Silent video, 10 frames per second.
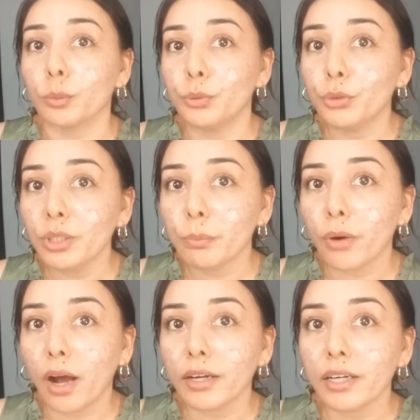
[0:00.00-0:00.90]
beauty
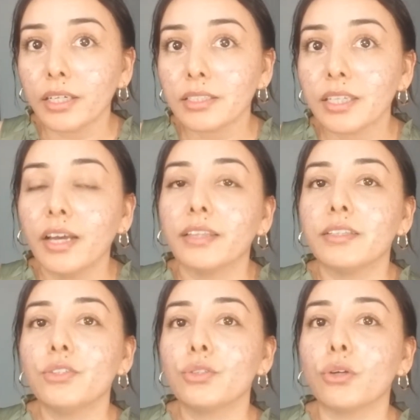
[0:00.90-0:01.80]
products.
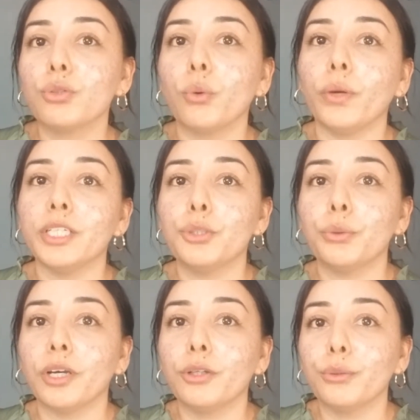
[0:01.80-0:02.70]
This is also going to
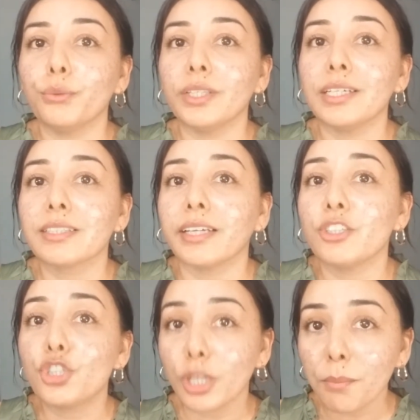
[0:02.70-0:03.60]
include things like
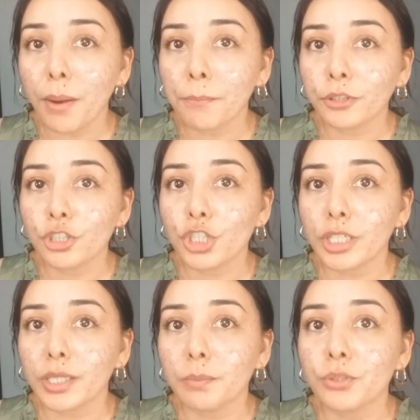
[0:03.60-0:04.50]
gym
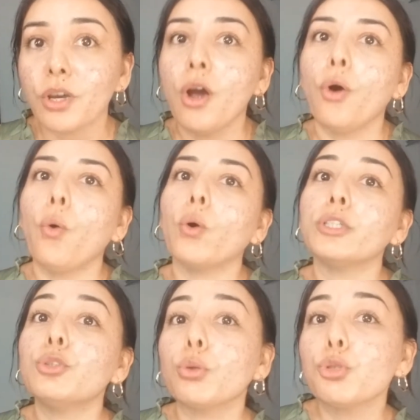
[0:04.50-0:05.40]
memberships or
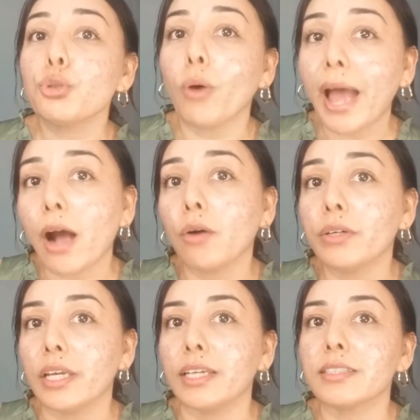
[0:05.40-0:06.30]
social
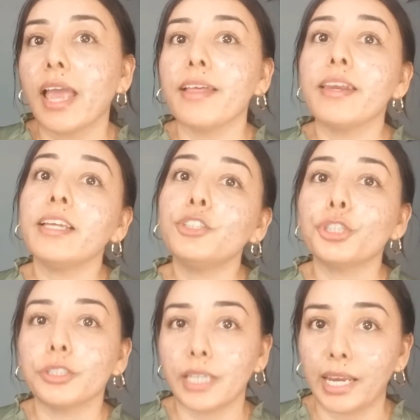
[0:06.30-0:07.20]
outings and
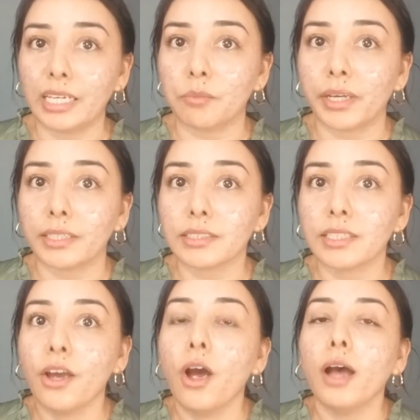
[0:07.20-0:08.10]
entertainment.
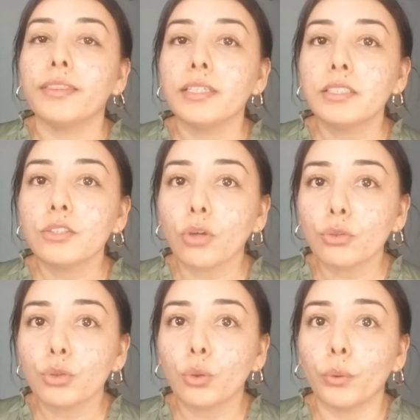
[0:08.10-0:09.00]
This is
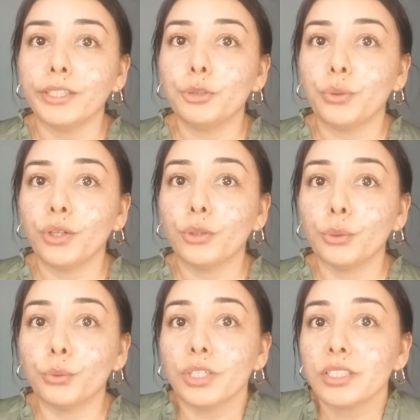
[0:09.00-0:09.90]
also going to
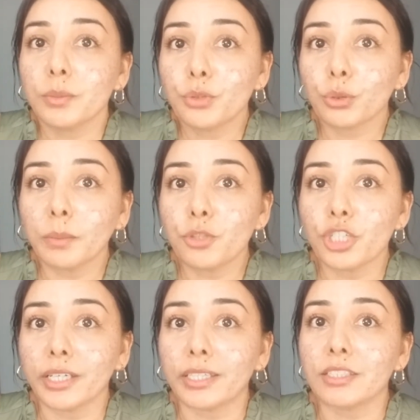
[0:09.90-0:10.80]
include
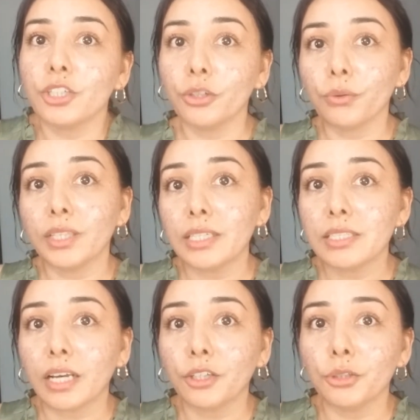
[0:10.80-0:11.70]
subscriptions, things
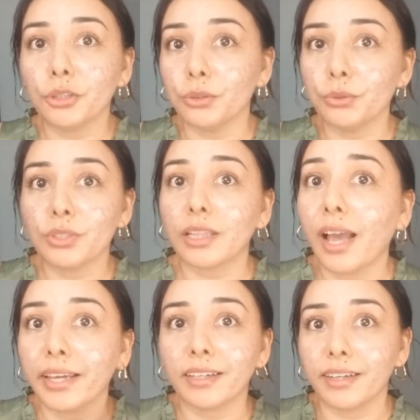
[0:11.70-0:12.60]
that you use
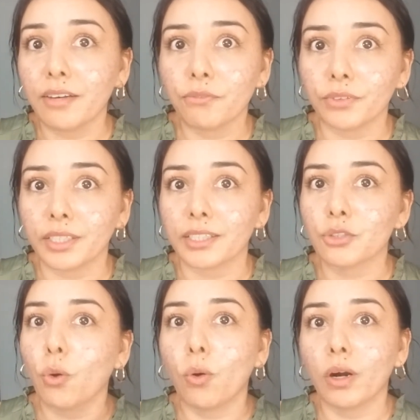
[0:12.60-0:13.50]
like Netflix
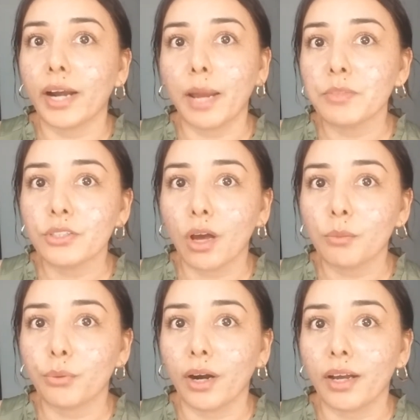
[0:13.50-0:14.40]
or Amazon
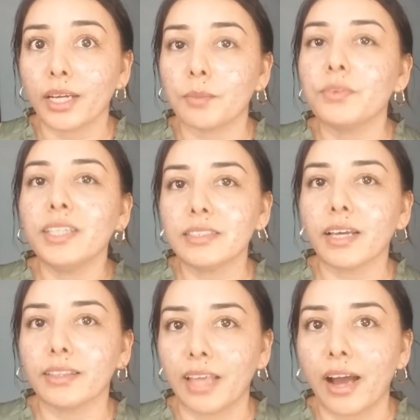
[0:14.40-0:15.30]
Prime, things
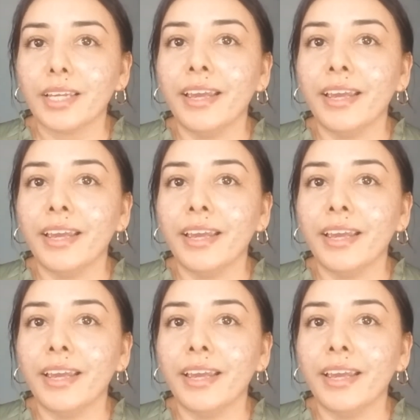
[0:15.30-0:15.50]
like that,